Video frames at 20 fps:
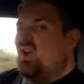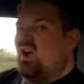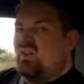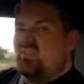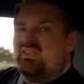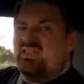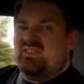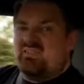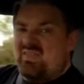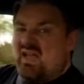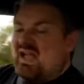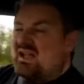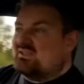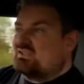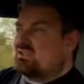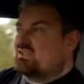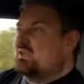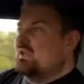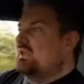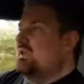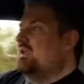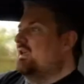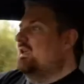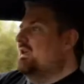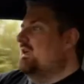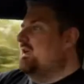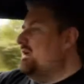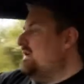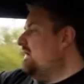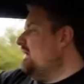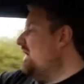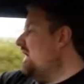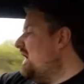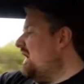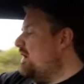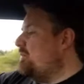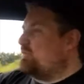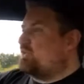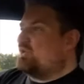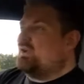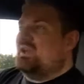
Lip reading: I think that's a